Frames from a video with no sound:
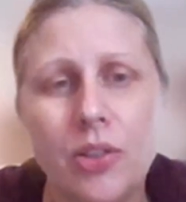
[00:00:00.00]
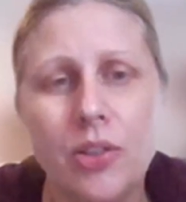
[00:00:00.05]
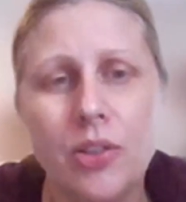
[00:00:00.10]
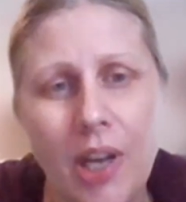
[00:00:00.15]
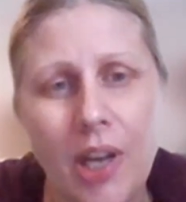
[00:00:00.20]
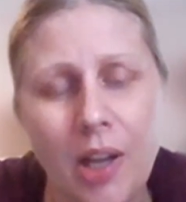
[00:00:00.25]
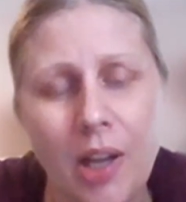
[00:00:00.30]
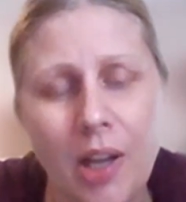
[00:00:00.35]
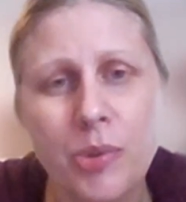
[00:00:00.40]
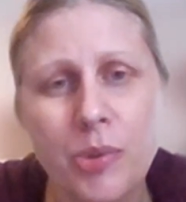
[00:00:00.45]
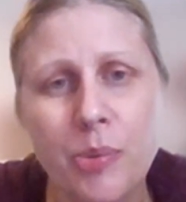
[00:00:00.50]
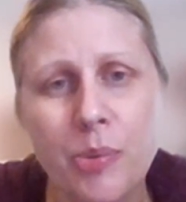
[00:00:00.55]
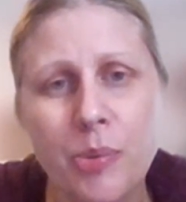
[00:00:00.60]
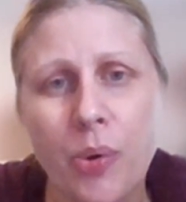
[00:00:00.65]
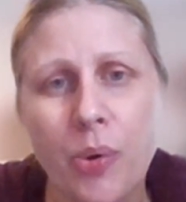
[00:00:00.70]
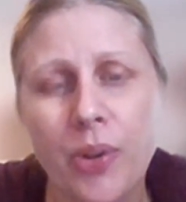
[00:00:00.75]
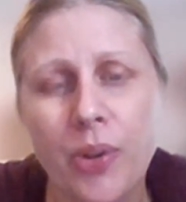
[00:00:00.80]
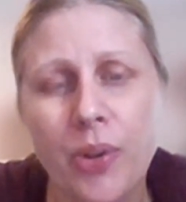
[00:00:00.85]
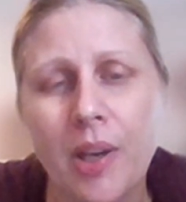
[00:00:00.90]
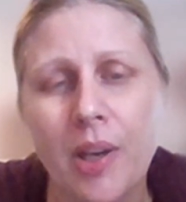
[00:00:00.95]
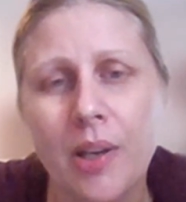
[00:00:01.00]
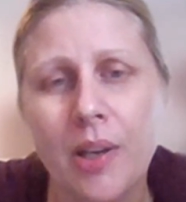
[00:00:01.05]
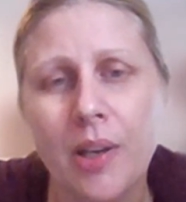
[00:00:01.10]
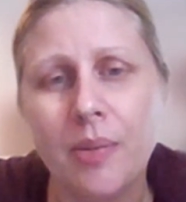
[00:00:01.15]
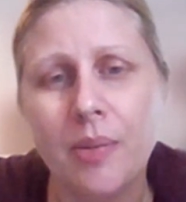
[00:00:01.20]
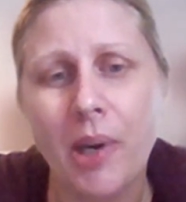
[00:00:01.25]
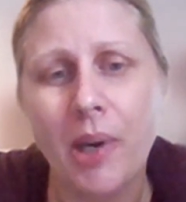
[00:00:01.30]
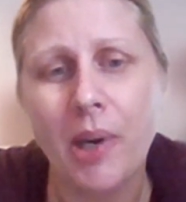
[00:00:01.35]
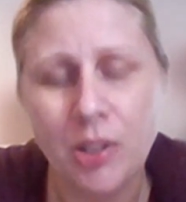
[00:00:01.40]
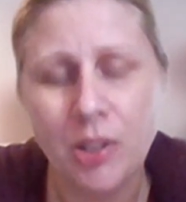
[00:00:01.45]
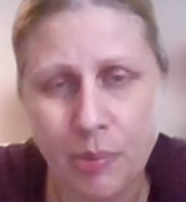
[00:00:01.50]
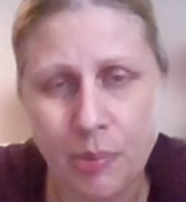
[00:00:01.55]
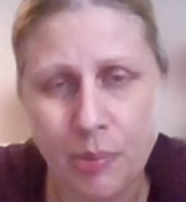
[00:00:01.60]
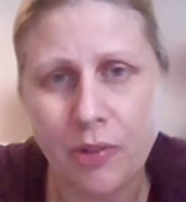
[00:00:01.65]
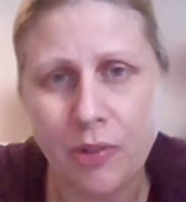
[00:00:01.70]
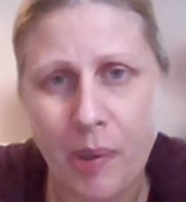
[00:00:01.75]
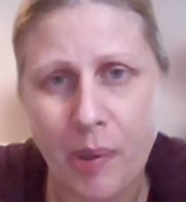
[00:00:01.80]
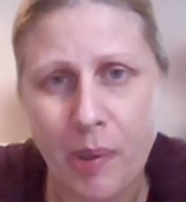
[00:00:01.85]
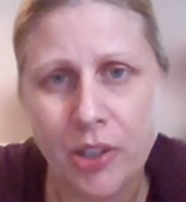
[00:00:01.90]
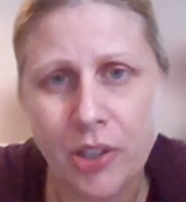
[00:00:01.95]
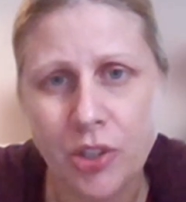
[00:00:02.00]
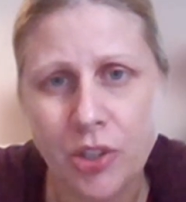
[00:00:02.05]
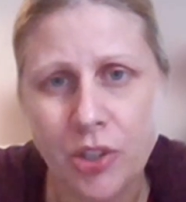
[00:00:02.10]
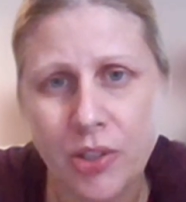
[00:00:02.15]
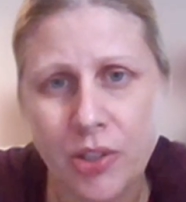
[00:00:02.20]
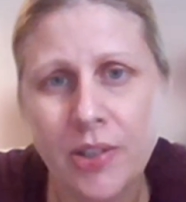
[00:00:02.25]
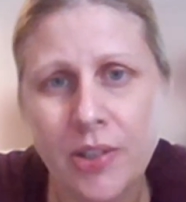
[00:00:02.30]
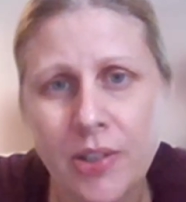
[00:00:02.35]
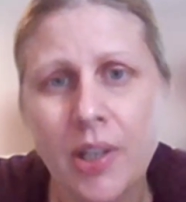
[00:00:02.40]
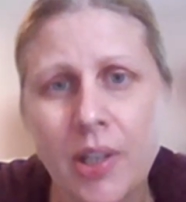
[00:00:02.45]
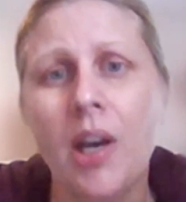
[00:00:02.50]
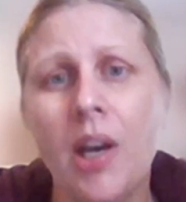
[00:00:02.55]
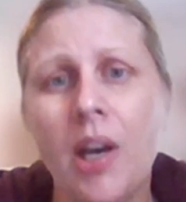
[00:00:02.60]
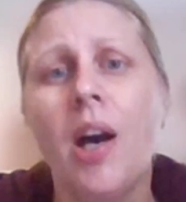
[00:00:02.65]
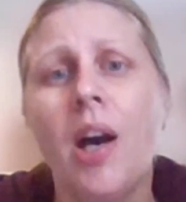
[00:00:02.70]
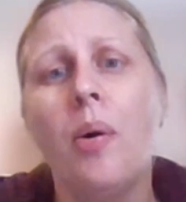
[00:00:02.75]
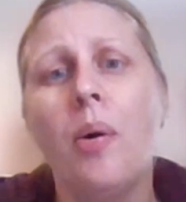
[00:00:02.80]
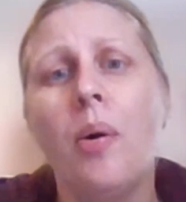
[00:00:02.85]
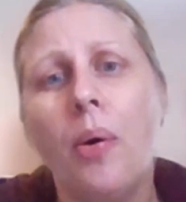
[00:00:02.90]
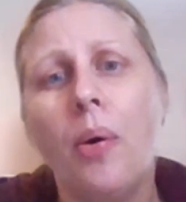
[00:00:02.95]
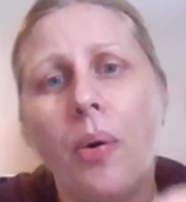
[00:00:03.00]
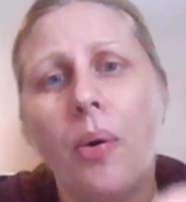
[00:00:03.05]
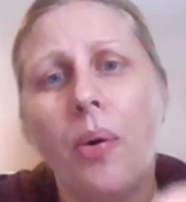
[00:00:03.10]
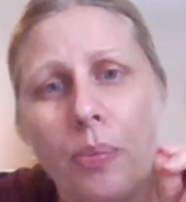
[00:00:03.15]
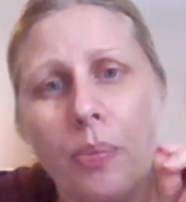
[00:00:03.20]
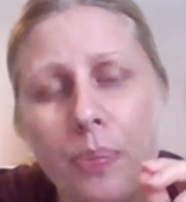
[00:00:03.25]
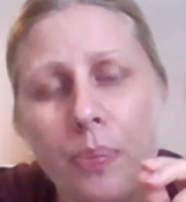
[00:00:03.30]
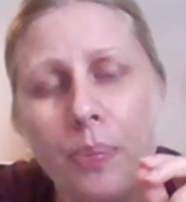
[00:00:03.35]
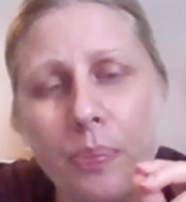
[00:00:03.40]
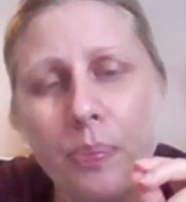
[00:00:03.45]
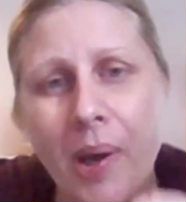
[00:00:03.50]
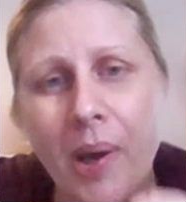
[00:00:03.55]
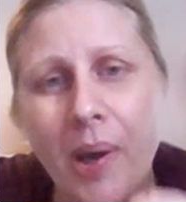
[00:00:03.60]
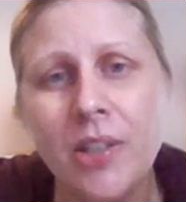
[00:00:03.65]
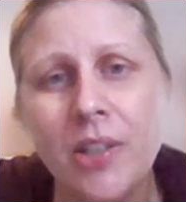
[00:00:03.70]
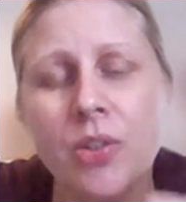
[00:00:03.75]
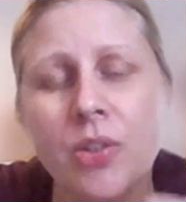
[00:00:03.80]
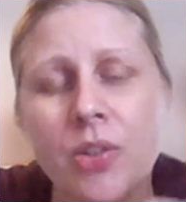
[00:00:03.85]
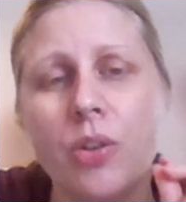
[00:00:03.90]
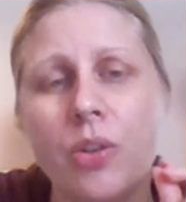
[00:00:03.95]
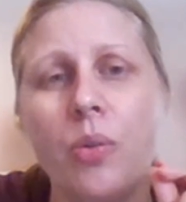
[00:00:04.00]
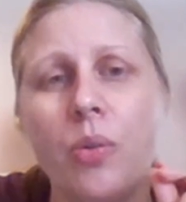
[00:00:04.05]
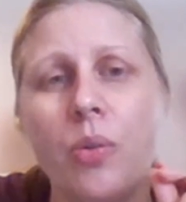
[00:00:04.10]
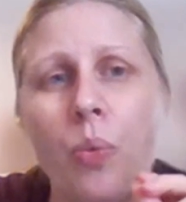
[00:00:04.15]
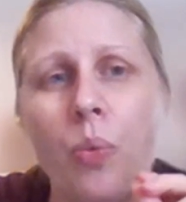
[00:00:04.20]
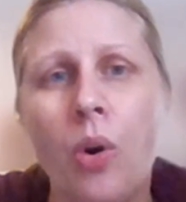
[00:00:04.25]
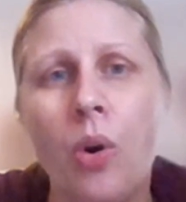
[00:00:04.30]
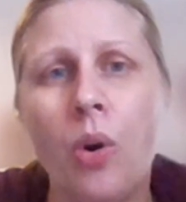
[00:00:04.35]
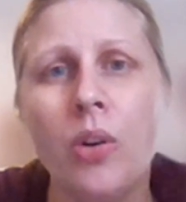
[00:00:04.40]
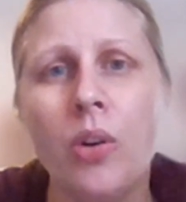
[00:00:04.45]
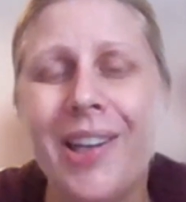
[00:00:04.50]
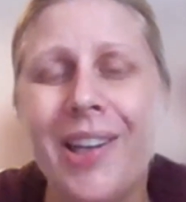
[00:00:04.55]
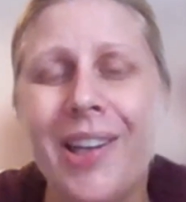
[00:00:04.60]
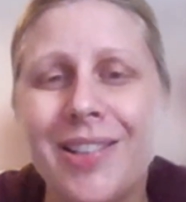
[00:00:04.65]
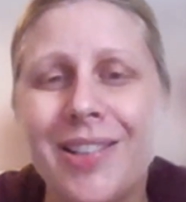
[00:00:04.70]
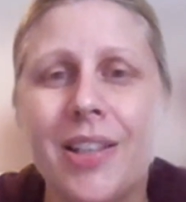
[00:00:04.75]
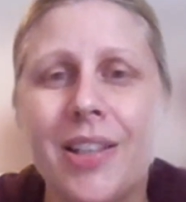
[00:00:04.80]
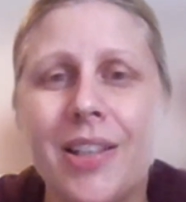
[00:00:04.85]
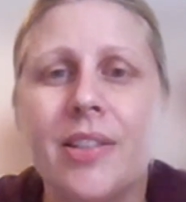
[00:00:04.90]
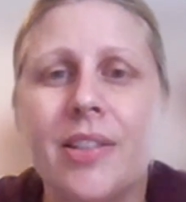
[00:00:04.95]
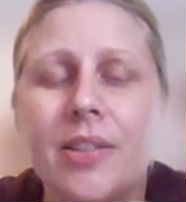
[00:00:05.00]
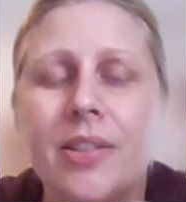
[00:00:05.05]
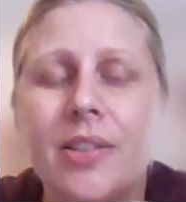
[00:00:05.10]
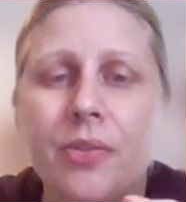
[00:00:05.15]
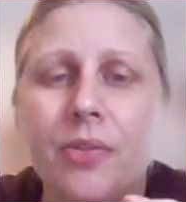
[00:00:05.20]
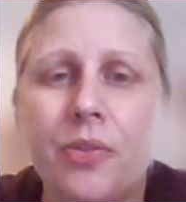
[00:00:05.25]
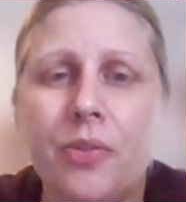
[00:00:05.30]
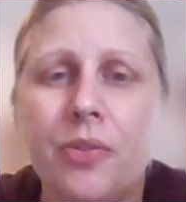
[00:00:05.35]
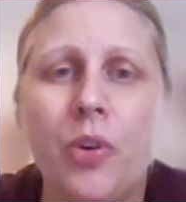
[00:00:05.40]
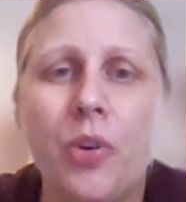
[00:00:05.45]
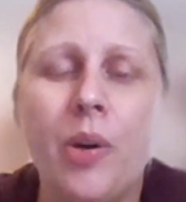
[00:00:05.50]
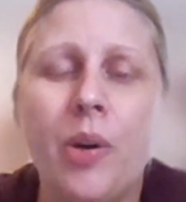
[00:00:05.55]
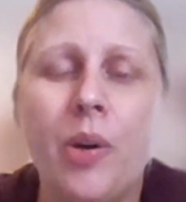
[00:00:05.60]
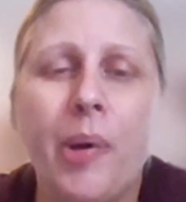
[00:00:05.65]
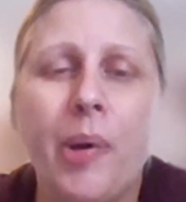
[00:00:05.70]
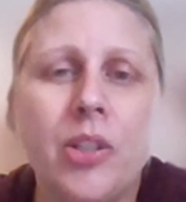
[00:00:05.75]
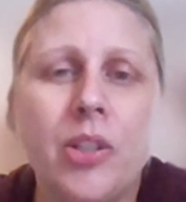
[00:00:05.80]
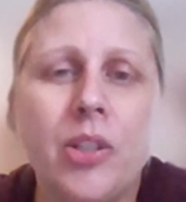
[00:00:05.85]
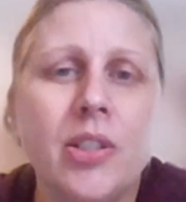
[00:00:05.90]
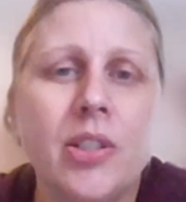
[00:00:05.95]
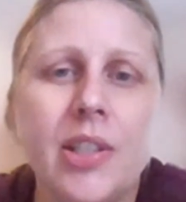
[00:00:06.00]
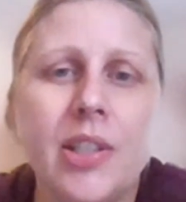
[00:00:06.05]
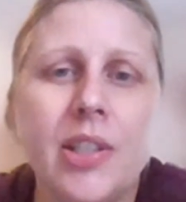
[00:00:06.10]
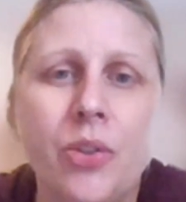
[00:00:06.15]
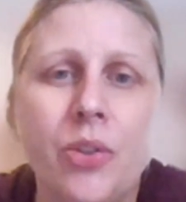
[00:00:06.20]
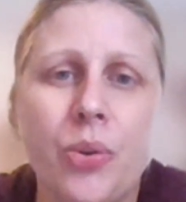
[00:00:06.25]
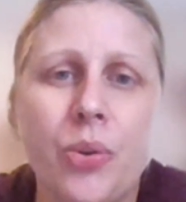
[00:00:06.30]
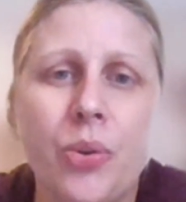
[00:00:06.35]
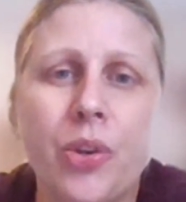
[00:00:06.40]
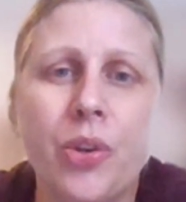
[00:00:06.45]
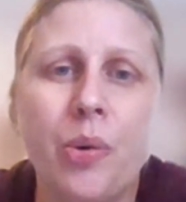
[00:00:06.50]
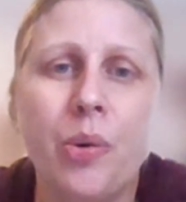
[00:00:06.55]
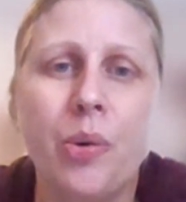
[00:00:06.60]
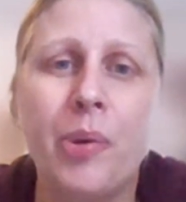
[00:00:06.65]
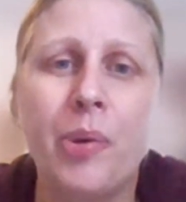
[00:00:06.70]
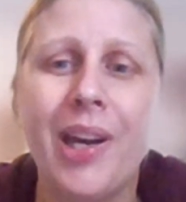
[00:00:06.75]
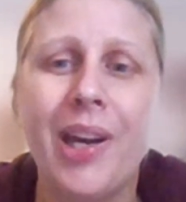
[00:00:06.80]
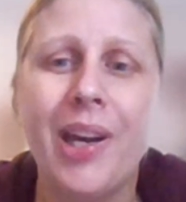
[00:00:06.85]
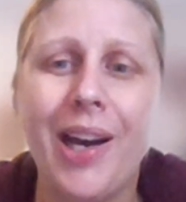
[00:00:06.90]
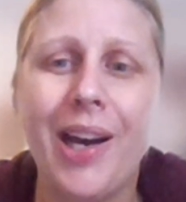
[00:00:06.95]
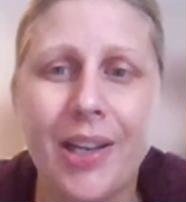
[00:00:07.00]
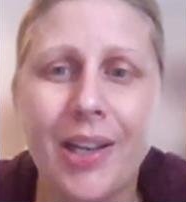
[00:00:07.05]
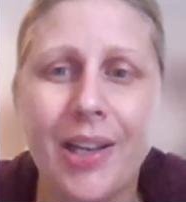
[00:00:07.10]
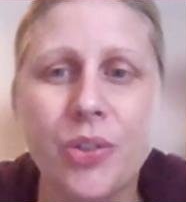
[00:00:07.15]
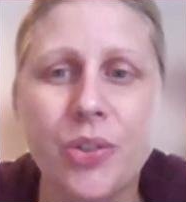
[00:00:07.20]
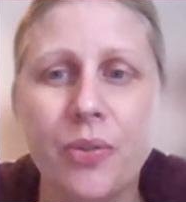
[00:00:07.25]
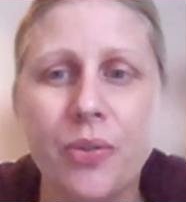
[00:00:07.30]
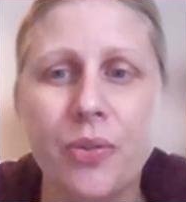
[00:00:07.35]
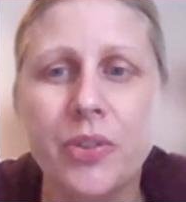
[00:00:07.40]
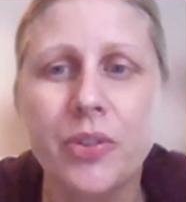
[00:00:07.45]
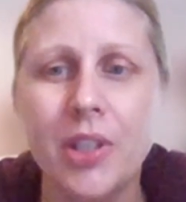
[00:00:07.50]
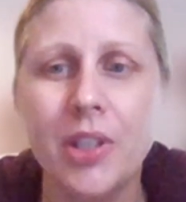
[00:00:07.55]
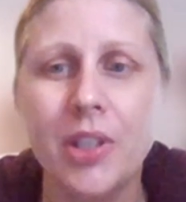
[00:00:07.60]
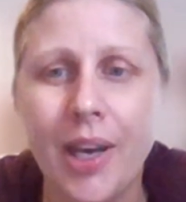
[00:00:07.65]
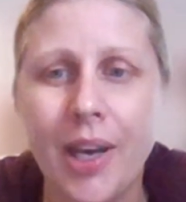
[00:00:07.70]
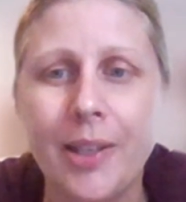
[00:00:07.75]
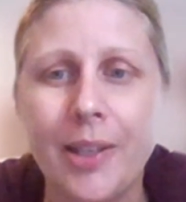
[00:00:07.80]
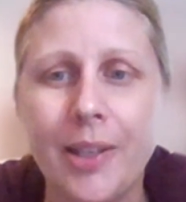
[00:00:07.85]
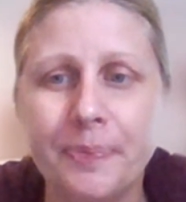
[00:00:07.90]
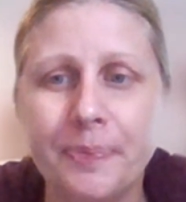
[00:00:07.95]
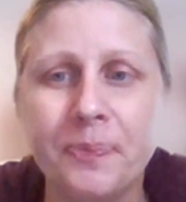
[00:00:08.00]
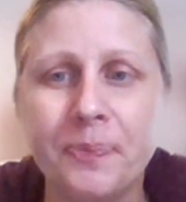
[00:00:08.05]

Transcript: to help support their management of patients based on what exists for our patients in North Cumbria as of today.